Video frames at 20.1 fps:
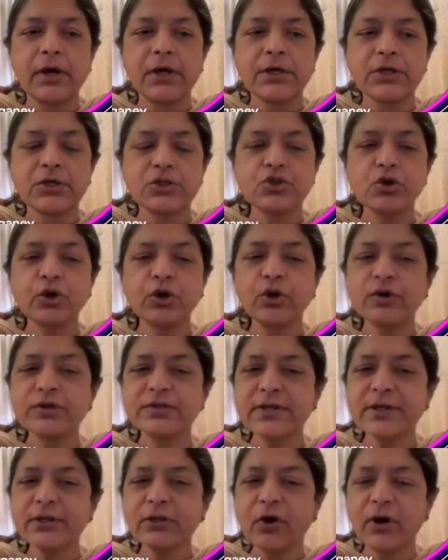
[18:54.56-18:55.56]
So
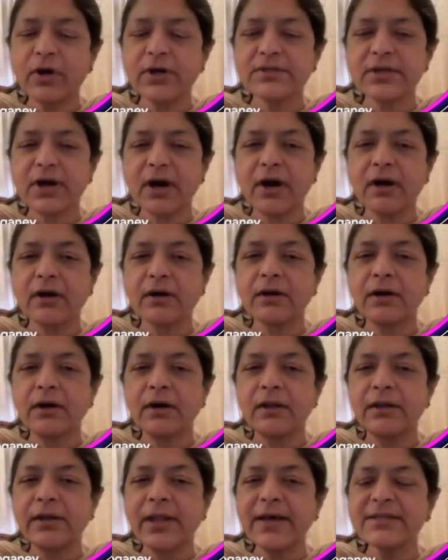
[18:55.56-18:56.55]
closing thoughts are,
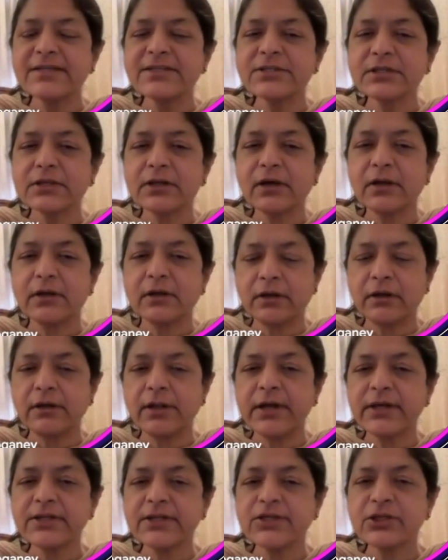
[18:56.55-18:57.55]
let's
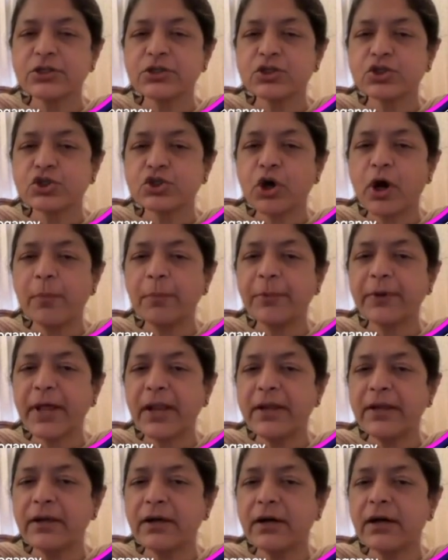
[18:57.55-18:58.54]
stop
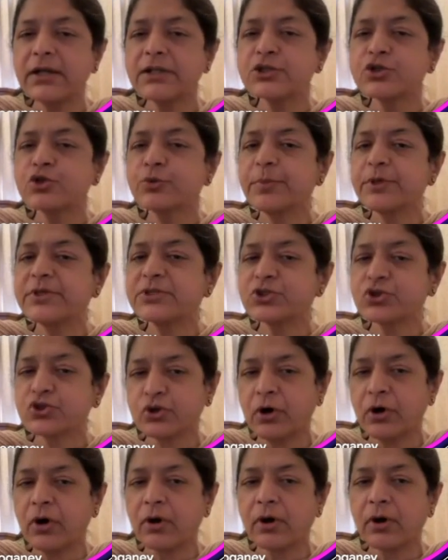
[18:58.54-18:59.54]
telling girls to be
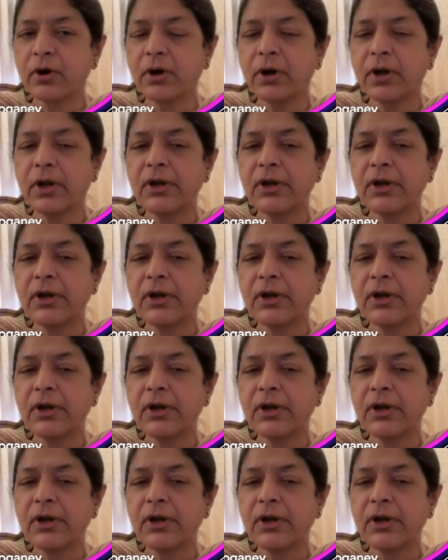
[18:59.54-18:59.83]
strong.